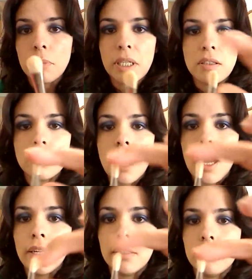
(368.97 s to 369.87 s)
but it's
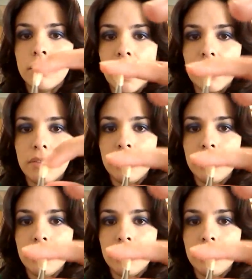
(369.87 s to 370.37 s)
not like